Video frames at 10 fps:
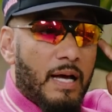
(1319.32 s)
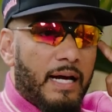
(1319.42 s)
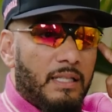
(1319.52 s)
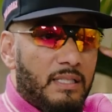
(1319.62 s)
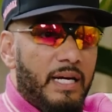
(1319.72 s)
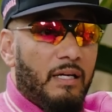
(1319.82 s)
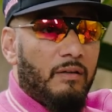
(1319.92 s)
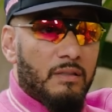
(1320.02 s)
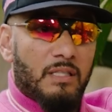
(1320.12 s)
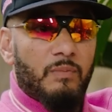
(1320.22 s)
I could
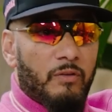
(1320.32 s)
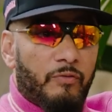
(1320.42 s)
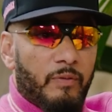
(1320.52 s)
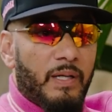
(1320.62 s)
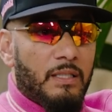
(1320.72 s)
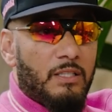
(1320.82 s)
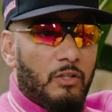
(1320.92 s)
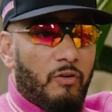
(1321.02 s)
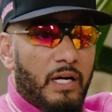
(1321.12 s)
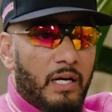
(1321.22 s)
take something from
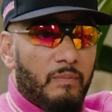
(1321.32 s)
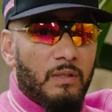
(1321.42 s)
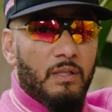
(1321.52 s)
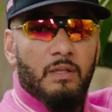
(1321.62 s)
Instagram,